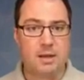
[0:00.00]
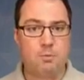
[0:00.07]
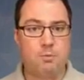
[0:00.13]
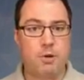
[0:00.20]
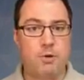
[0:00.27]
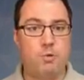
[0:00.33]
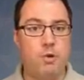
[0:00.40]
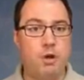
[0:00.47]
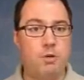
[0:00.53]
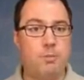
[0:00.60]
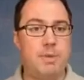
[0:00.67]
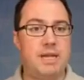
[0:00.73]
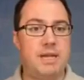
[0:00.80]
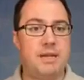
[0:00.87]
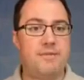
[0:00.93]
We will
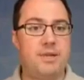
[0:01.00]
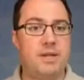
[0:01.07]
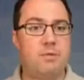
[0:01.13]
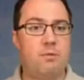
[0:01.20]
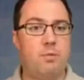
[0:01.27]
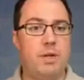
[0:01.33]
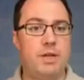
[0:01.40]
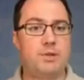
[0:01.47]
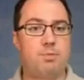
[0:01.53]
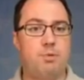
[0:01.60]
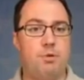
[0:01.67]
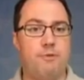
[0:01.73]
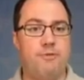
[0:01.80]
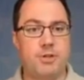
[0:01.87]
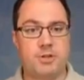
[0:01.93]
be giving Wings
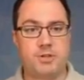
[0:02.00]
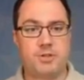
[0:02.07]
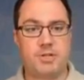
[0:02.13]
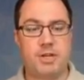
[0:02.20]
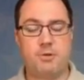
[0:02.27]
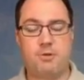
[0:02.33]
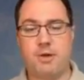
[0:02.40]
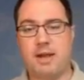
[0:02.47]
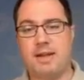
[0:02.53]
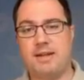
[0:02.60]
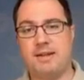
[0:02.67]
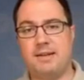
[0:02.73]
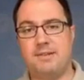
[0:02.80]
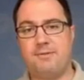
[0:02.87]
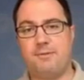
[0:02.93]
proficiency
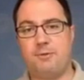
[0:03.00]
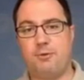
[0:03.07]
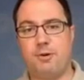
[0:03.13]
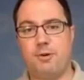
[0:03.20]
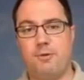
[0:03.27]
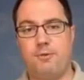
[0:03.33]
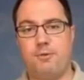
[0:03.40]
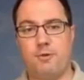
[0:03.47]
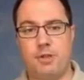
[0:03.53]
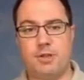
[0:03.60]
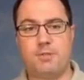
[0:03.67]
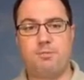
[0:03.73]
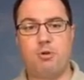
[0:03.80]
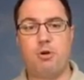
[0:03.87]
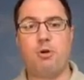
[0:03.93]
credit for
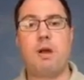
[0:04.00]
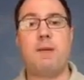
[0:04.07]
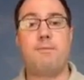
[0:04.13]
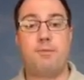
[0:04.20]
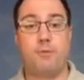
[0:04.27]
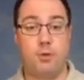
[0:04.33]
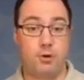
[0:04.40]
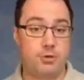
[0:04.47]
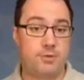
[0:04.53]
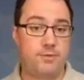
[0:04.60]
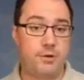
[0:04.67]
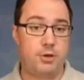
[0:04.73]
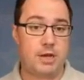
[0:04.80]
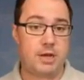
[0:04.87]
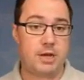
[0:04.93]
this program. For those
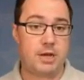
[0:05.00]
of you,